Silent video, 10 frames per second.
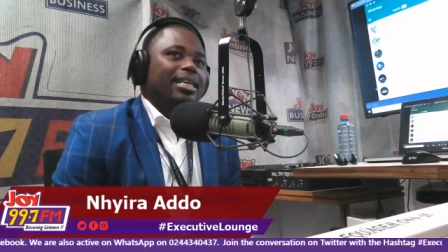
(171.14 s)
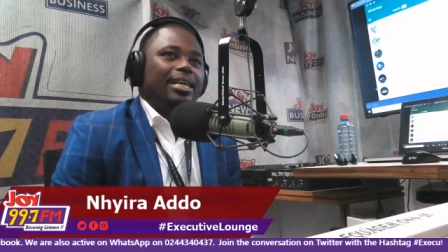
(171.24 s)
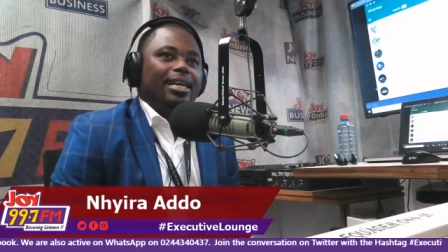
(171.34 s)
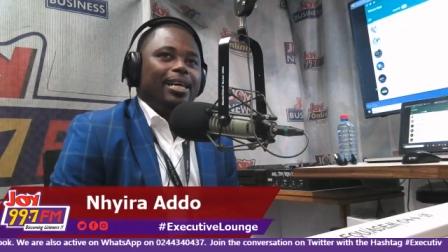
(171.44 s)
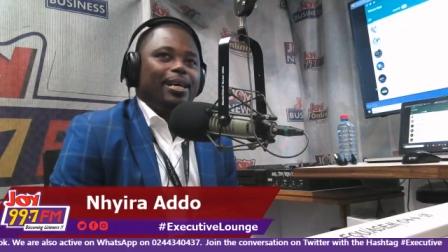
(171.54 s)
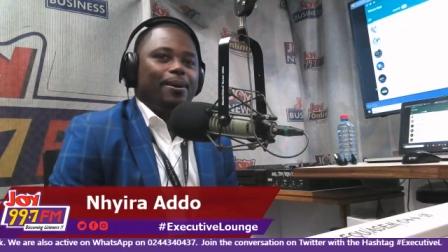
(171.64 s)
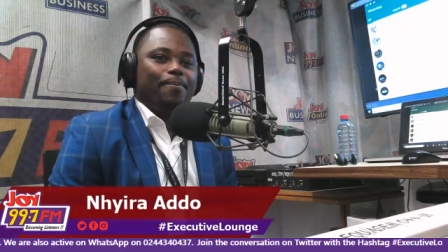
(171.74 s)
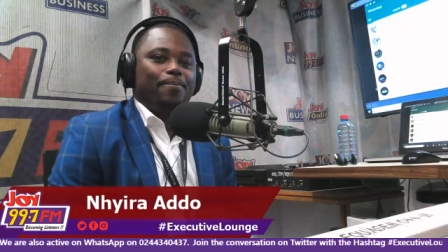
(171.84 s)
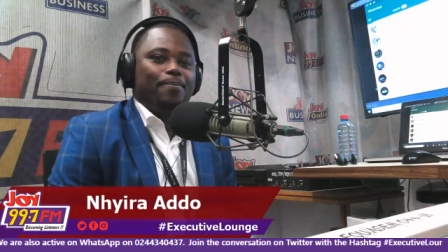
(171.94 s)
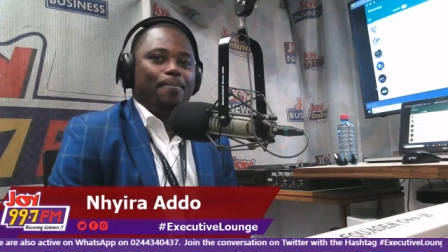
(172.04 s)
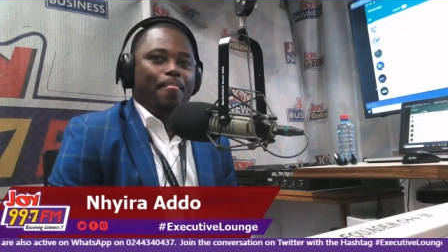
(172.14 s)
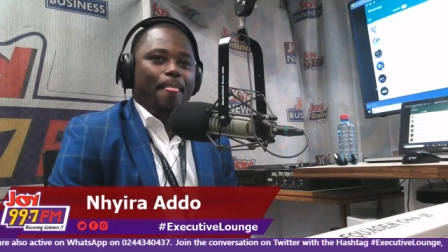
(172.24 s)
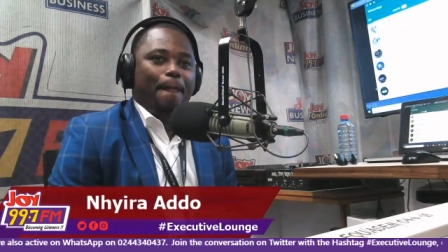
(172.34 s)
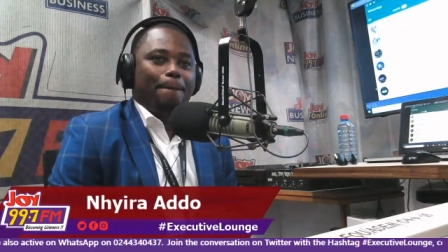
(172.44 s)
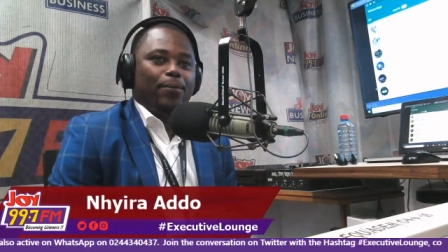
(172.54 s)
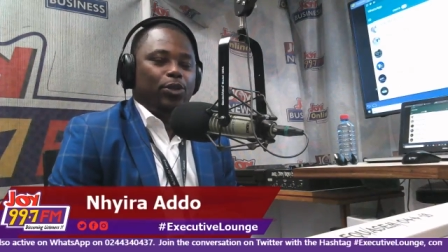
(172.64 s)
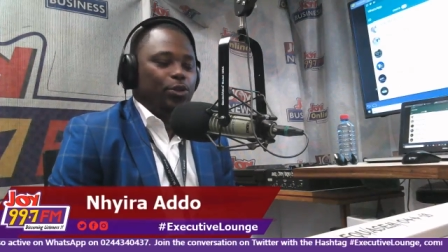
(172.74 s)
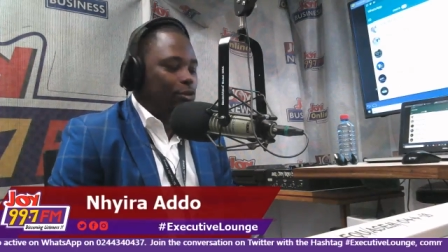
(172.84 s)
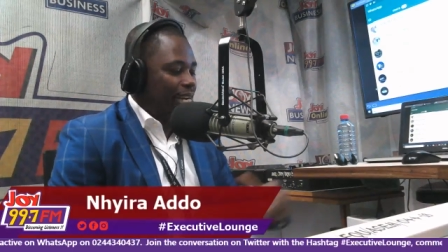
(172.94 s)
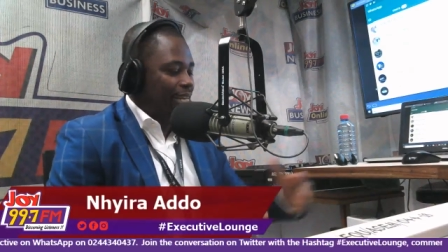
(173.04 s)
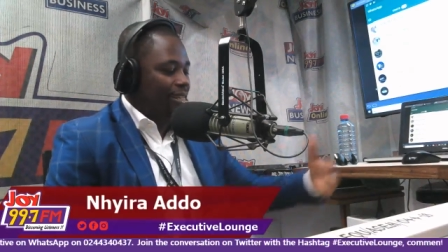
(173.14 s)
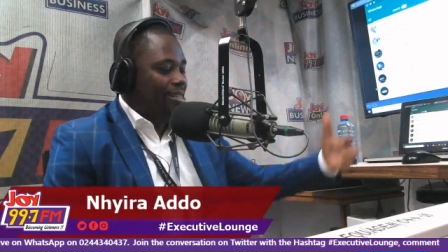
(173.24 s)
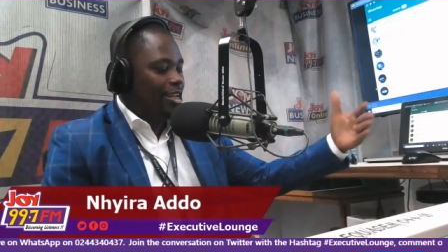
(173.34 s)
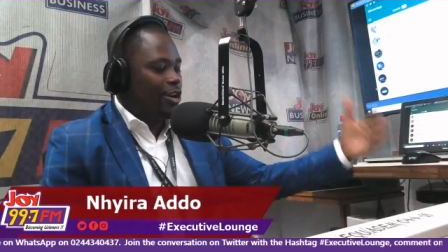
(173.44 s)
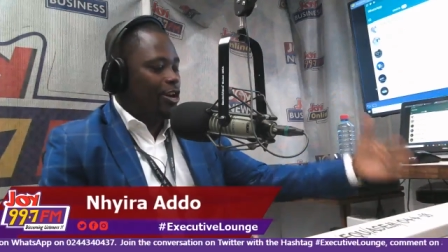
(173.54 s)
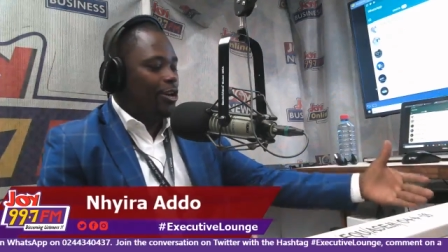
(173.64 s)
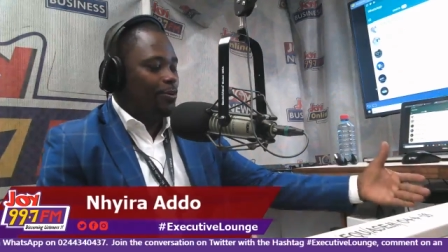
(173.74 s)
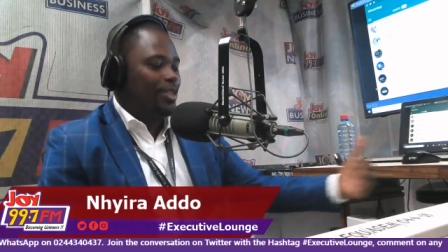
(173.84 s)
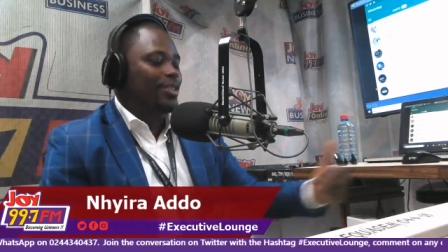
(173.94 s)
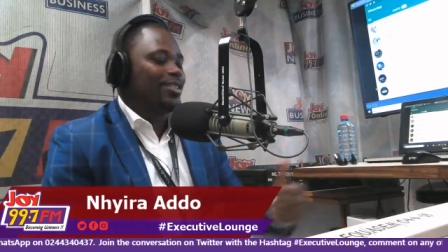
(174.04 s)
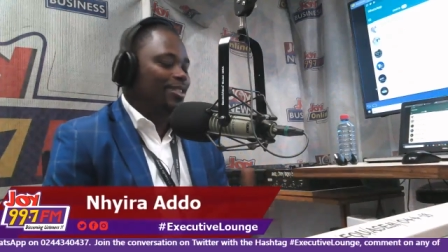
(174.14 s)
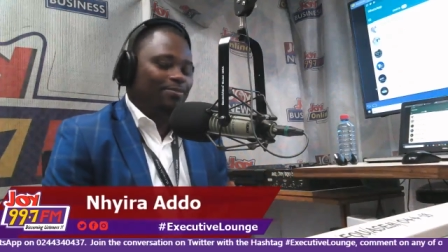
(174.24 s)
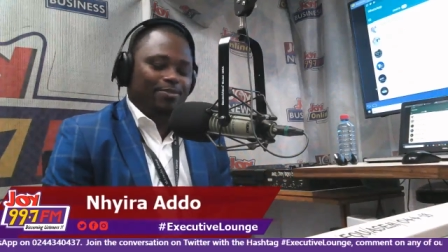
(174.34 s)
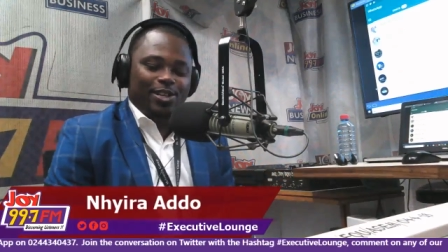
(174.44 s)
Um, you're trained as an economist,